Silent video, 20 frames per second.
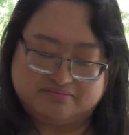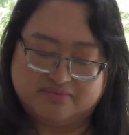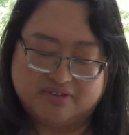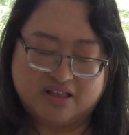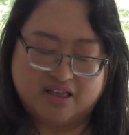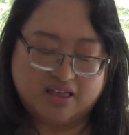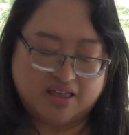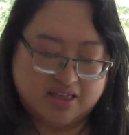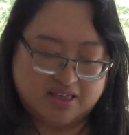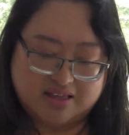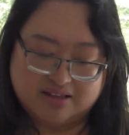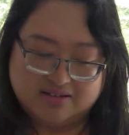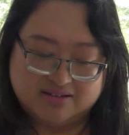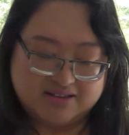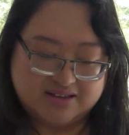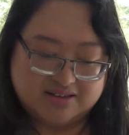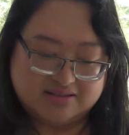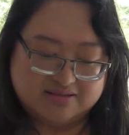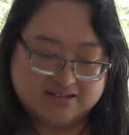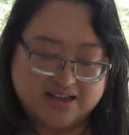Wow,
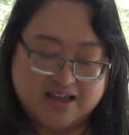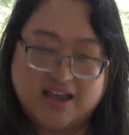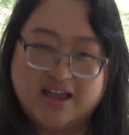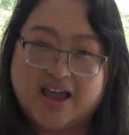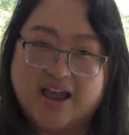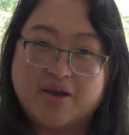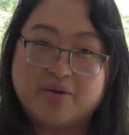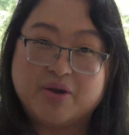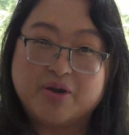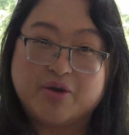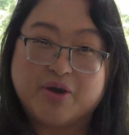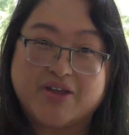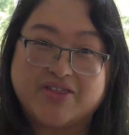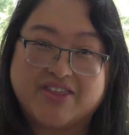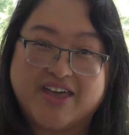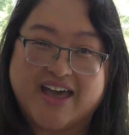I regret